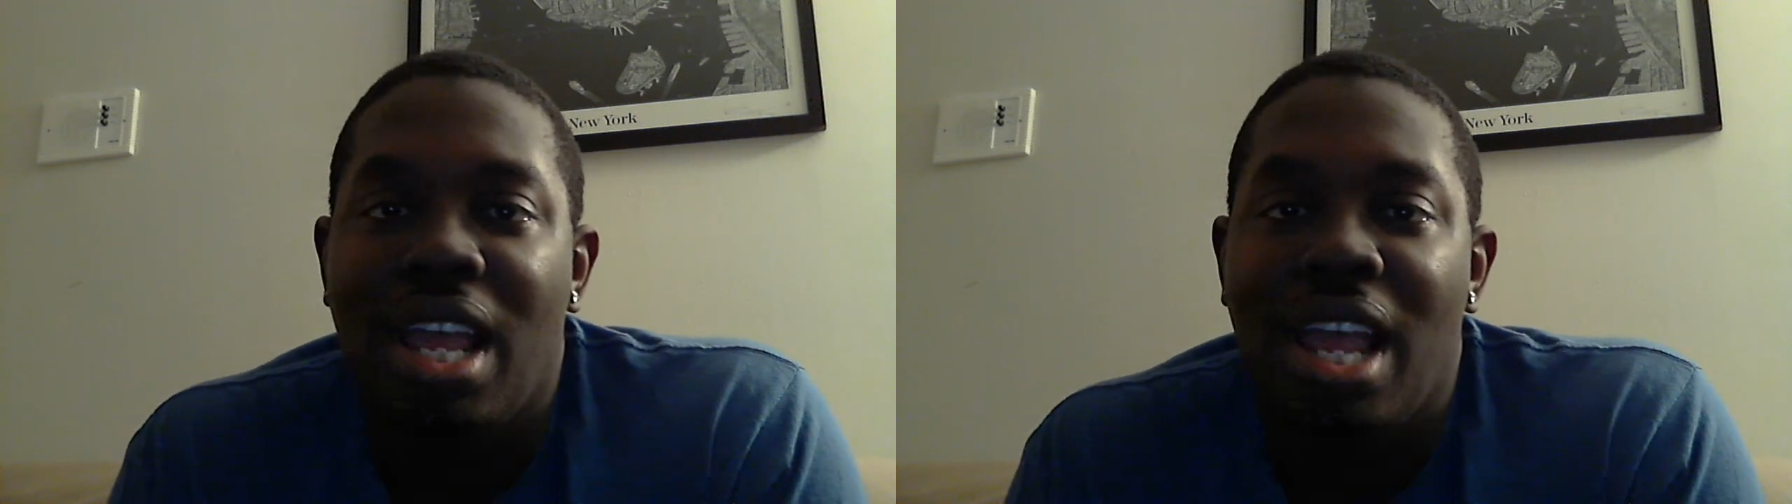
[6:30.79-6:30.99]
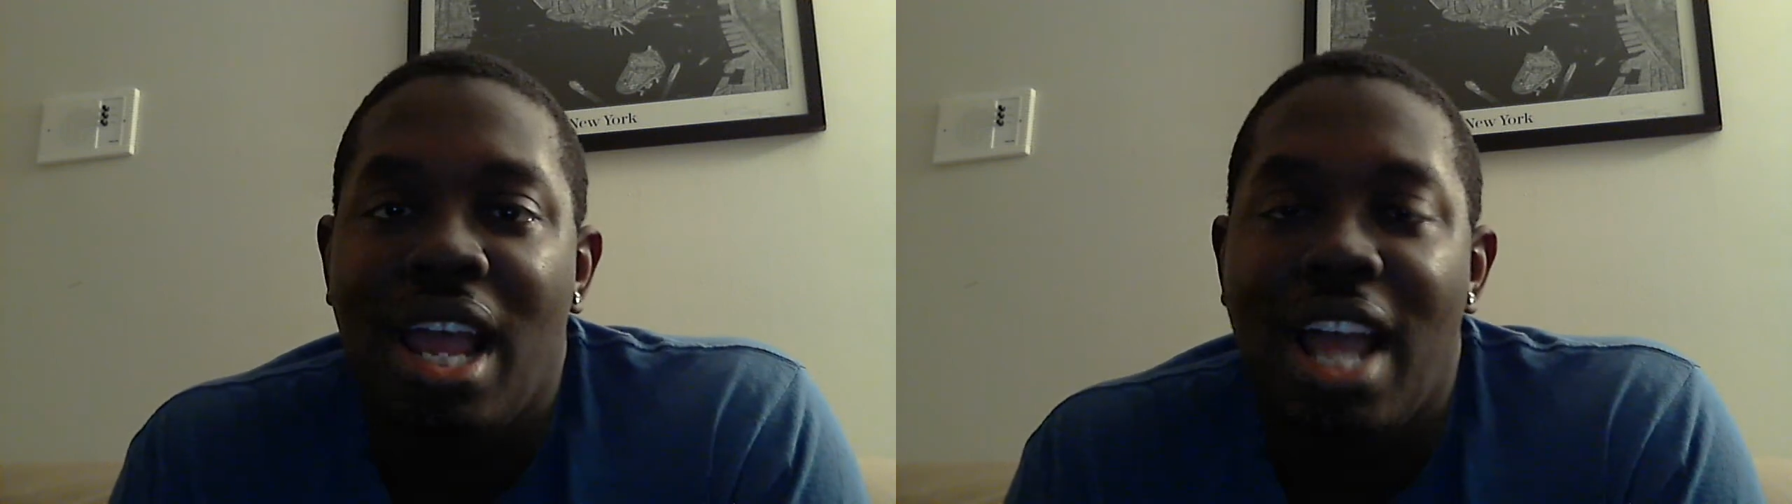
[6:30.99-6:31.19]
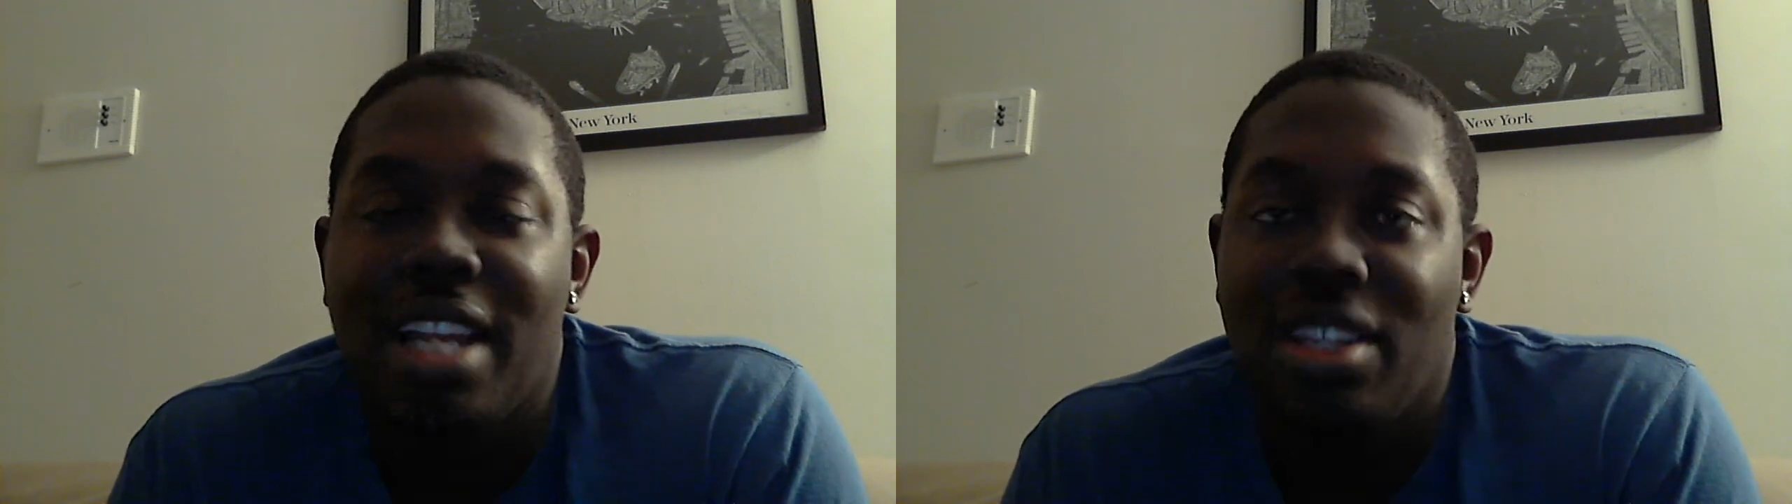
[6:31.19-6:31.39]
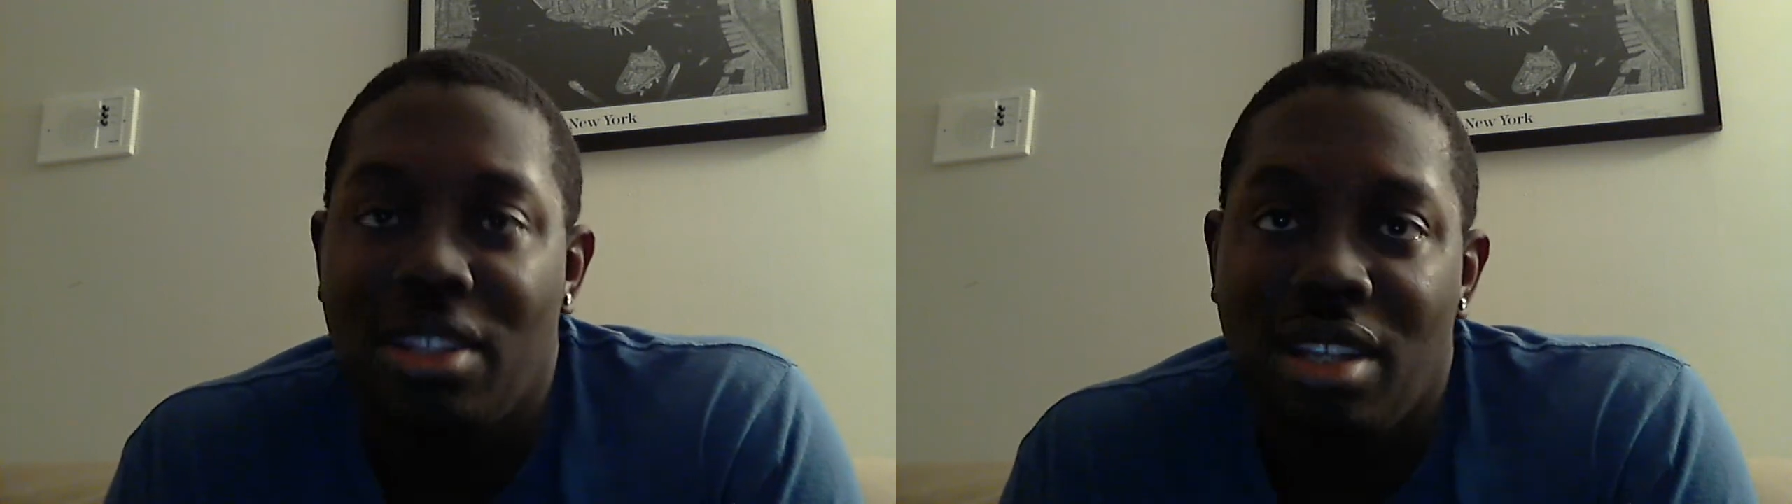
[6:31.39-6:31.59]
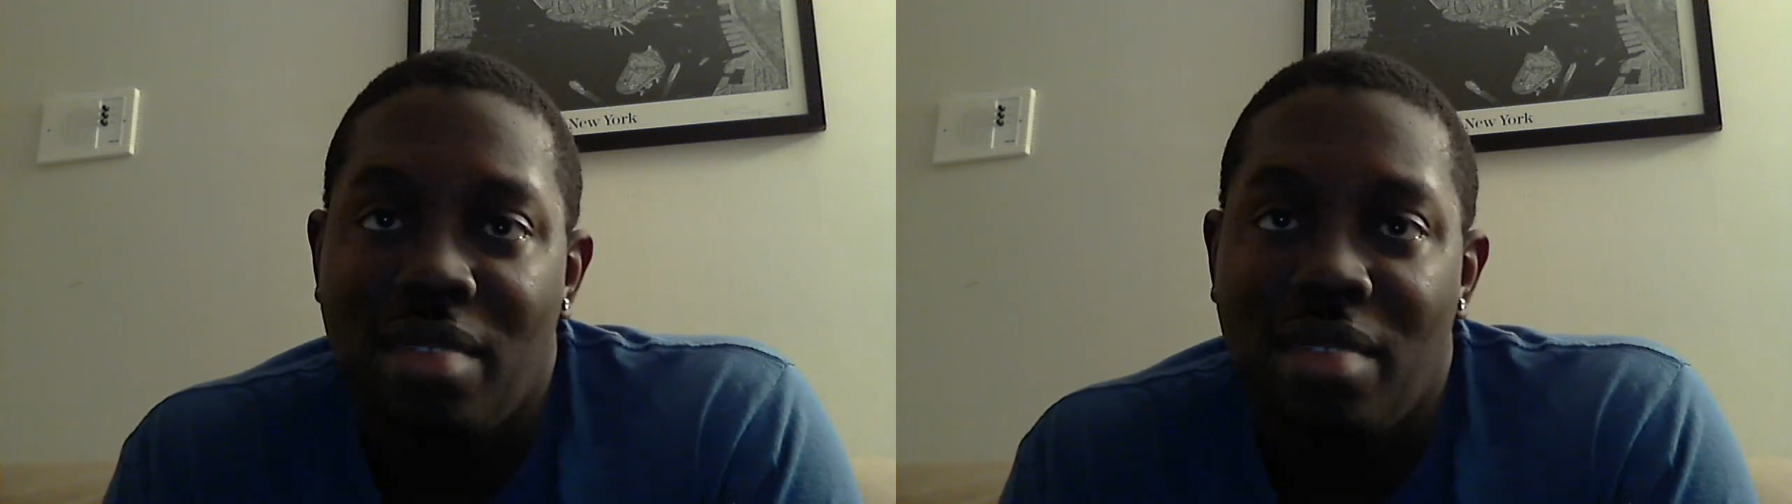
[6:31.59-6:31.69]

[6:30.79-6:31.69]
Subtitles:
I didn't.